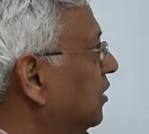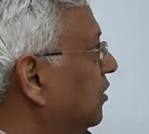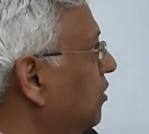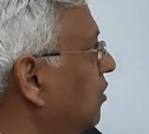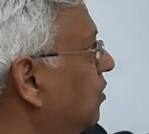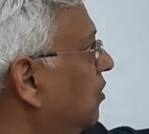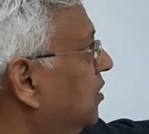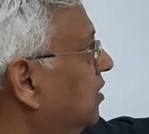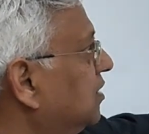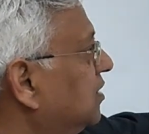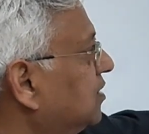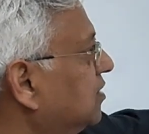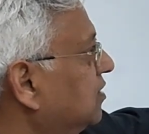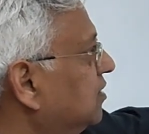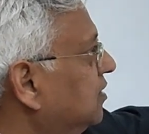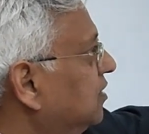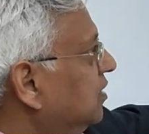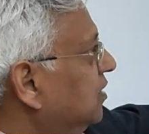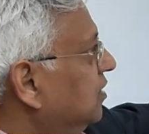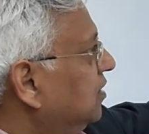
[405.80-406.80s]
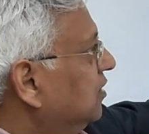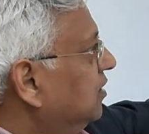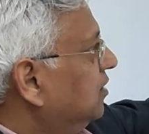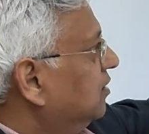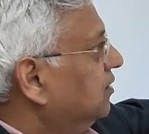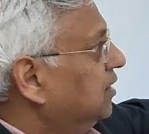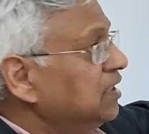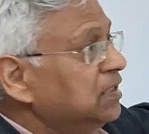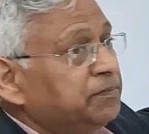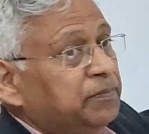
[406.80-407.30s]
Because
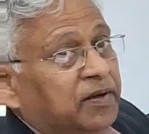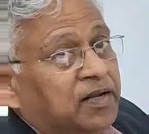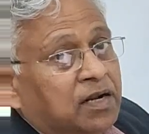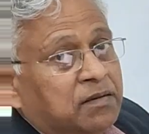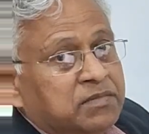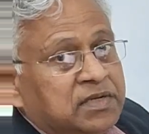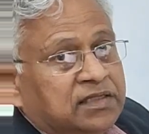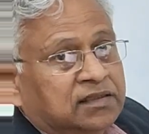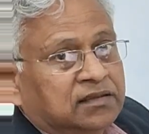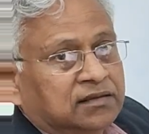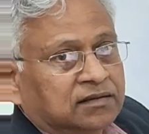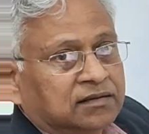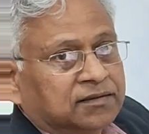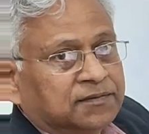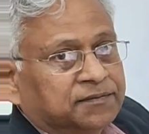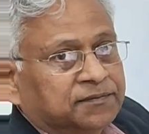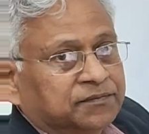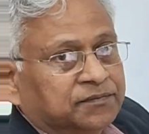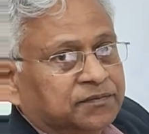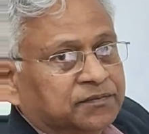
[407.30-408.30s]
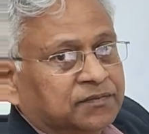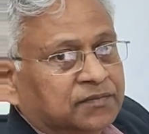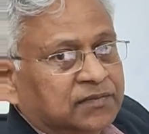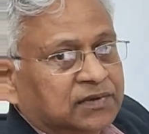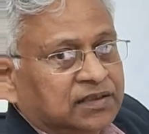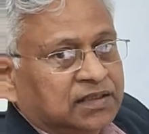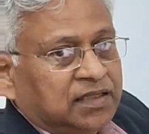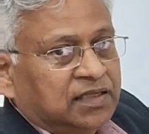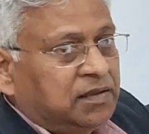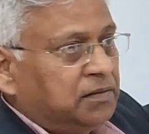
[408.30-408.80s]
this parameter,
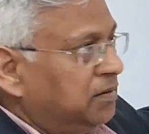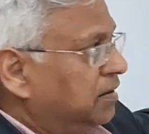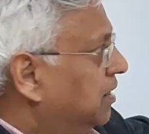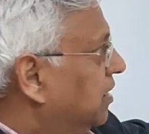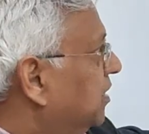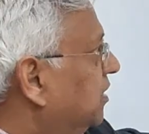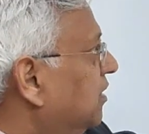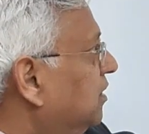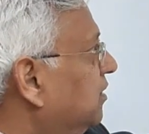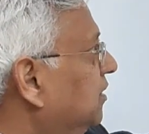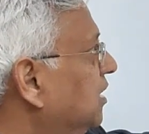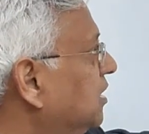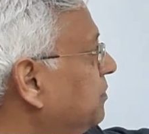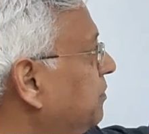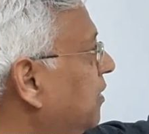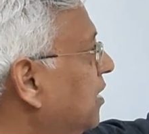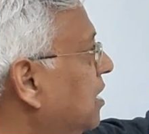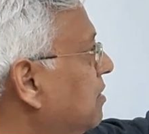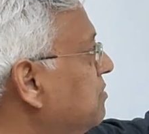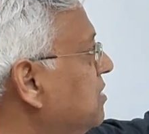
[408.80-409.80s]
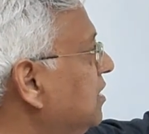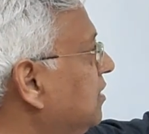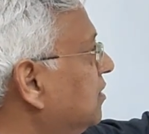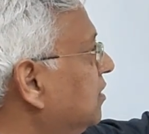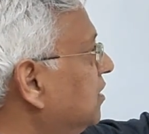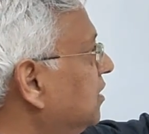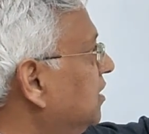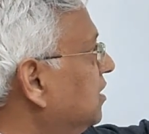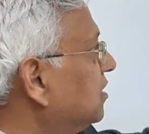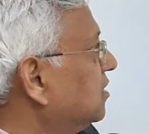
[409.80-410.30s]
this
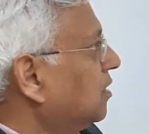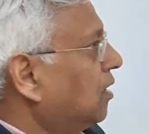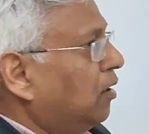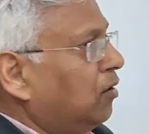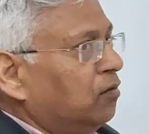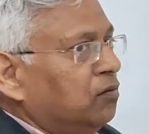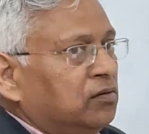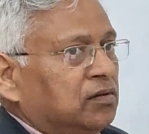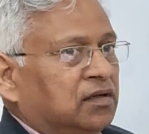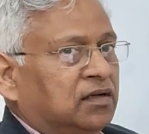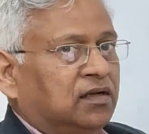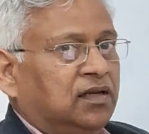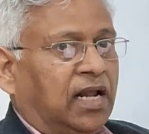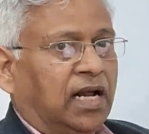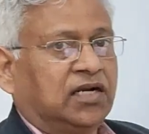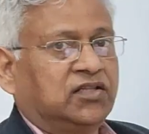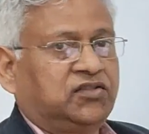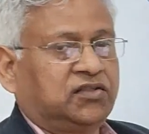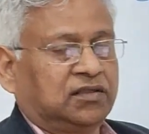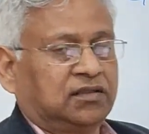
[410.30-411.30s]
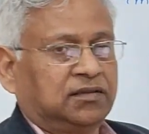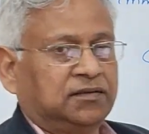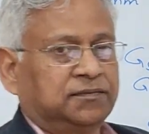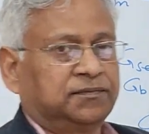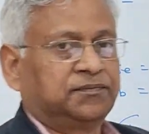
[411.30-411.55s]
parameter is now larger.